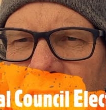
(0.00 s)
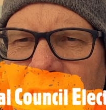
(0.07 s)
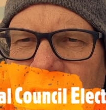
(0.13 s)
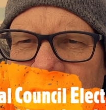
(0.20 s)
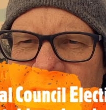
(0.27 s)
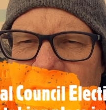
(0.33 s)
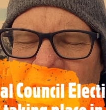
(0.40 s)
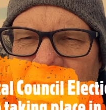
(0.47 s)

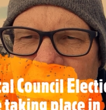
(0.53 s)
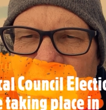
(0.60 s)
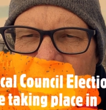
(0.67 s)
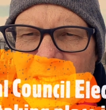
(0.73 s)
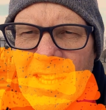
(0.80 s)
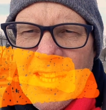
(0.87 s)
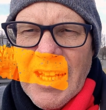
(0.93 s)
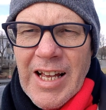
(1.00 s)
last night,
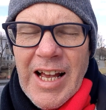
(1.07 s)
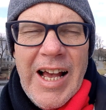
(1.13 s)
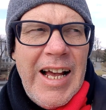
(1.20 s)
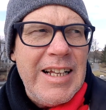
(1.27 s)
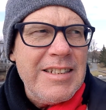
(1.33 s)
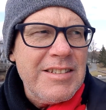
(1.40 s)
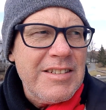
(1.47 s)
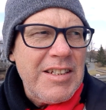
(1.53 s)

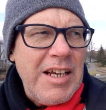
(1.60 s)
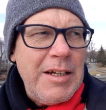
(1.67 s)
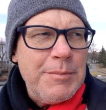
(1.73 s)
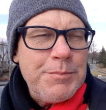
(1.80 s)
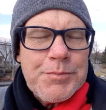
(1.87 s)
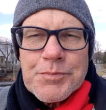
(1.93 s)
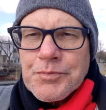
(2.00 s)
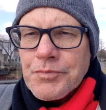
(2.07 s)
and
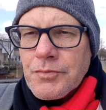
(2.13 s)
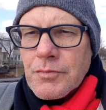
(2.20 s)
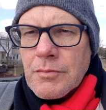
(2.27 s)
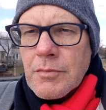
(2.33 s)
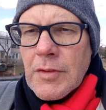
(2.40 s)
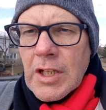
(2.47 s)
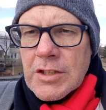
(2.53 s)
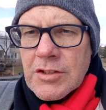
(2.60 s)

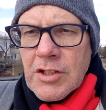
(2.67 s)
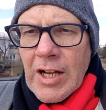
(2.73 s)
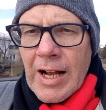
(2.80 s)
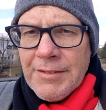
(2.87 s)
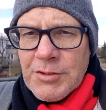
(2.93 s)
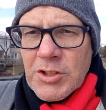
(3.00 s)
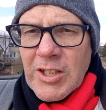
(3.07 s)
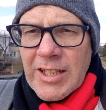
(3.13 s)

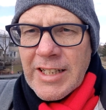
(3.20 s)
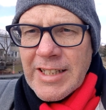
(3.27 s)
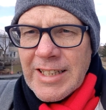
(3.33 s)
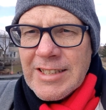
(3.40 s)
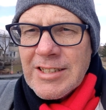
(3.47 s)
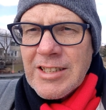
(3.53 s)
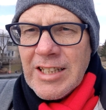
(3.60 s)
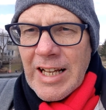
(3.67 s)
I've just had
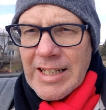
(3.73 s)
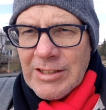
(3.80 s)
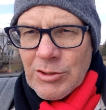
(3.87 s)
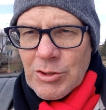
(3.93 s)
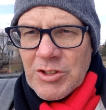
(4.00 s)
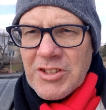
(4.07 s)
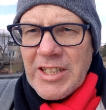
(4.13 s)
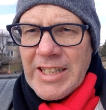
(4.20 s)
an
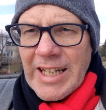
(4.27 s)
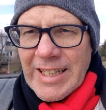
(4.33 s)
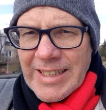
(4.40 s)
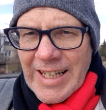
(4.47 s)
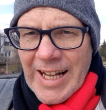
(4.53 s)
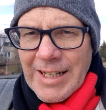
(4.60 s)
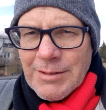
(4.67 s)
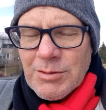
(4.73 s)
interesting
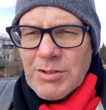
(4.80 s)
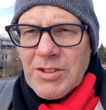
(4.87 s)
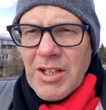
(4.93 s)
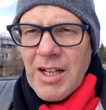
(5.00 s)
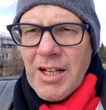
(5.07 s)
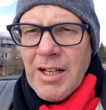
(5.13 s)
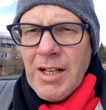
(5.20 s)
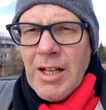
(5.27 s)

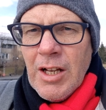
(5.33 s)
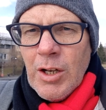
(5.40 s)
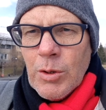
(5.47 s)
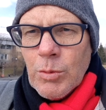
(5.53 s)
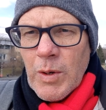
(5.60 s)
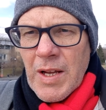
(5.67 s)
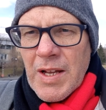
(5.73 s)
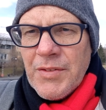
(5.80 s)
encounter
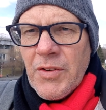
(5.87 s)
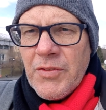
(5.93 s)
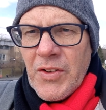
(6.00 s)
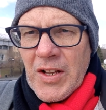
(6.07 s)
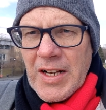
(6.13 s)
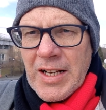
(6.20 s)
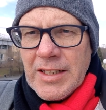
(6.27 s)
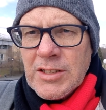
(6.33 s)
with a
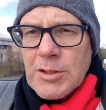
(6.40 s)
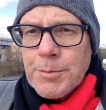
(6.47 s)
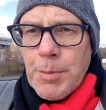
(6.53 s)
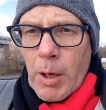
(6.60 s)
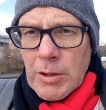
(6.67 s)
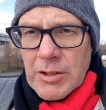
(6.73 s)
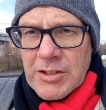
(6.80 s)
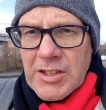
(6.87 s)
Finnish
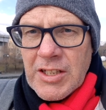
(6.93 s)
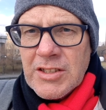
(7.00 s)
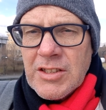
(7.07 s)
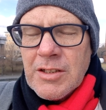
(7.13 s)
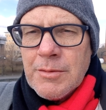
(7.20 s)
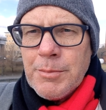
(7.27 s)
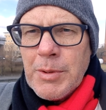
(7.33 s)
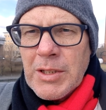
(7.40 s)

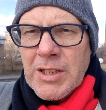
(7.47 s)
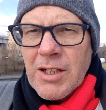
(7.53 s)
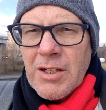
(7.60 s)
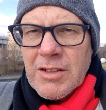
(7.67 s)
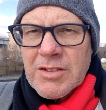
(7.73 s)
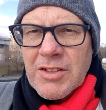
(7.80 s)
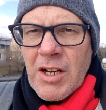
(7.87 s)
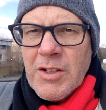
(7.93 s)
politician,
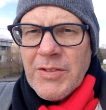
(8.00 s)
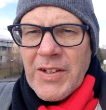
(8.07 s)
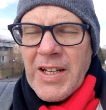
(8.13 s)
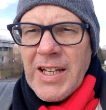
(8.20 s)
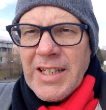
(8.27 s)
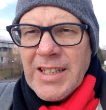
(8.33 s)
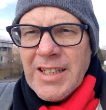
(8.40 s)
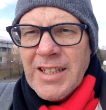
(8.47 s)
because over
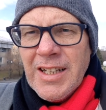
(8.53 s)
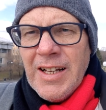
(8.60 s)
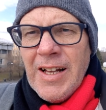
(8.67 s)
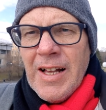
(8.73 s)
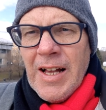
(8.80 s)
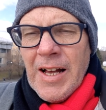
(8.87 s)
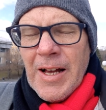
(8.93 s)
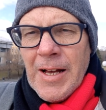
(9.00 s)
here
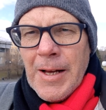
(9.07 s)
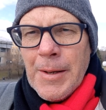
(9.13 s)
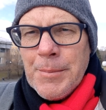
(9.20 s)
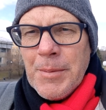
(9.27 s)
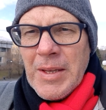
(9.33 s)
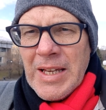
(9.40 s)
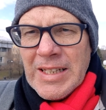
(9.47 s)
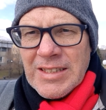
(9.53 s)

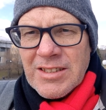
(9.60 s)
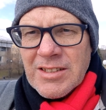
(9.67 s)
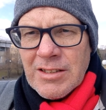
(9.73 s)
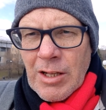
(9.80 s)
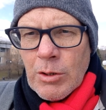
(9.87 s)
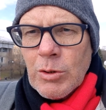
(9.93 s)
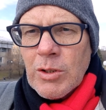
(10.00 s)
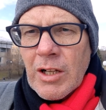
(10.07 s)
it's the
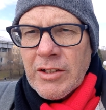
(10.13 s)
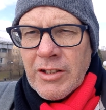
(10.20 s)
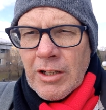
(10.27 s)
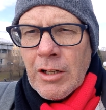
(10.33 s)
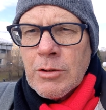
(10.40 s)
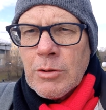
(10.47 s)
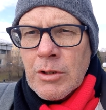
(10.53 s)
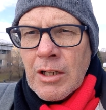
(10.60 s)

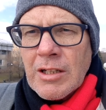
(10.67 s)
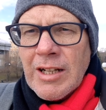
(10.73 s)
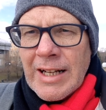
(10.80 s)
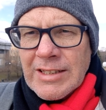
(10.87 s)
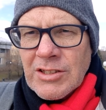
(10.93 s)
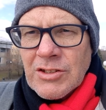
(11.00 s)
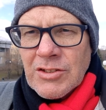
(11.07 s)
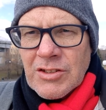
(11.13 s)
local
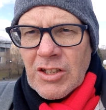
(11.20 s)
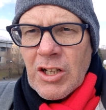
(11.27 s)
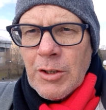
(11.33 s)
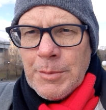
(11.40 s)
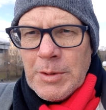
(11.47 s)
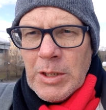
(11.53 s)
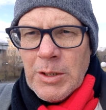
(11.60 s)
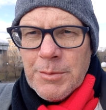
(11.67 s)
elections are
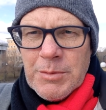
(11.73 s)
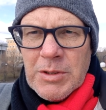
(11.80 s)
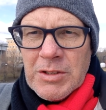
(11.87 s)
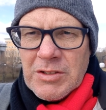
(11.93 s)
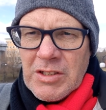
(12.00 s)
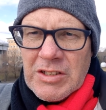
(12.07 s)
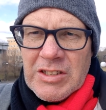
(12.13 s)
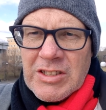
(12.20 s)
coming up, and
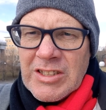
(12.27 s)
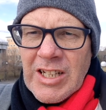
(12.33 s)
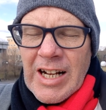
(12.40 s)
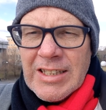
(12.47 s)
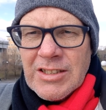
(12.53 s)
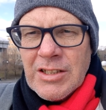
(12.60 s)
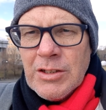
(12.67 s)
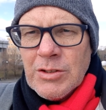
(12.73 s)
it
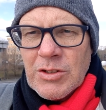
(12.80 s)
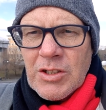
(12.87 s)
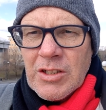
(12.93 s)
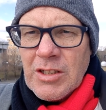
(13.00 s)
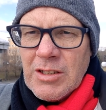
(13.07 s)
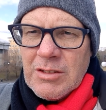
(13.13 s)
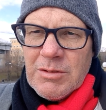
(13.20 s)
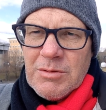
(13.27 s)
decides who's going
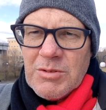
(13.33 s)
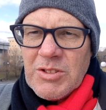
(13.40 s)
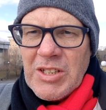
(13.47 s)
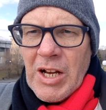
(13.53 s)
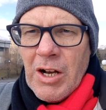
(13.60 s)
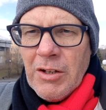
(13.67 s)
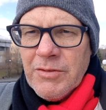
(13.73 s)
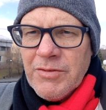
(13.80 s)
to
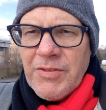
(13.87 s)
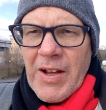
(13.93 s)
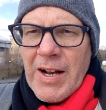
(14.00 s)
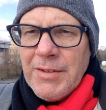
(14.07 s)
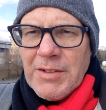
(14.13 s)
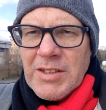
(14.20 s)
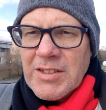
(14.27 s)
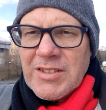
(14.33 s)
sit on
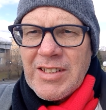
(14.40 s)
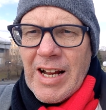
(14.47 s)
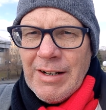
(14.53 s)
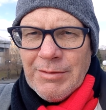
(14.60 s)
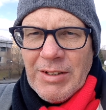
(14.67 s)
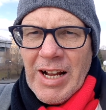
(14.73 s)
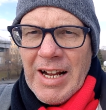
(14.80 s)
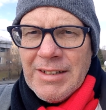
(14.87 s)
various
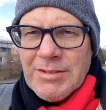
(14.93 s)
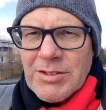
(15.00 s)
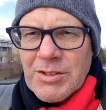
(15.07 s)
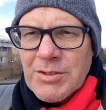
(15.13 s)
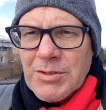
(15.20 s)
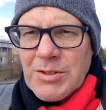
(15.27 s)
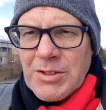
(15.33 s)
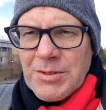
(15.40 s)
town
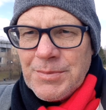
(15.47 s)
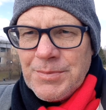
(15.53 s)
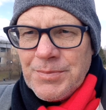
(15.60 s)
councils.